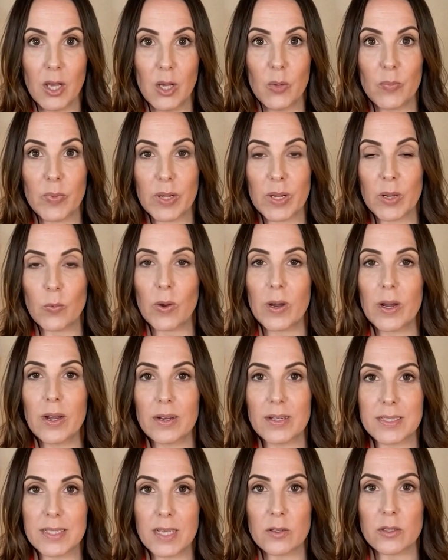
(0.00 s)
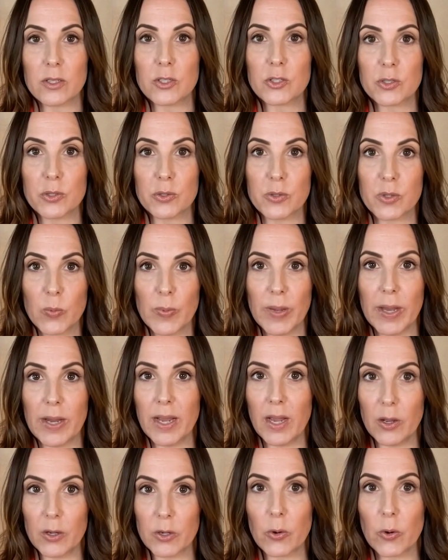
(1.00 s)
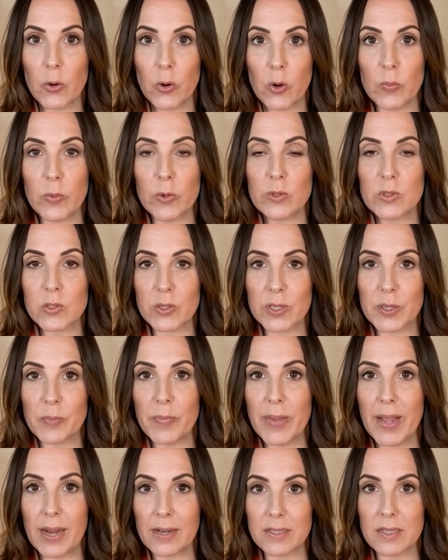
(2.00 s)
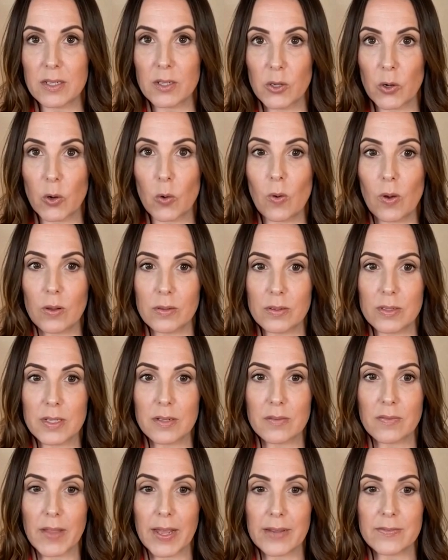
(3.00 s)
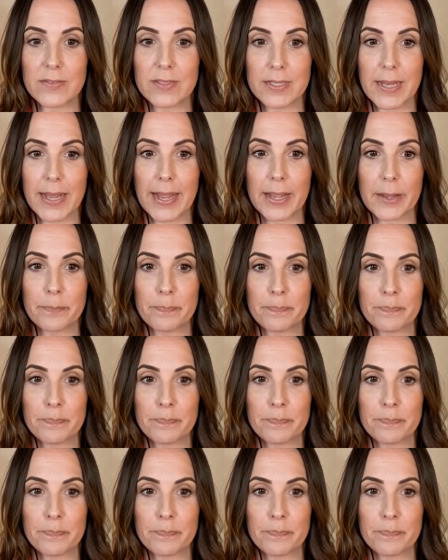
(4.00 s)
but we're here to tell the truth about how your hormones are impacting your quality of life today.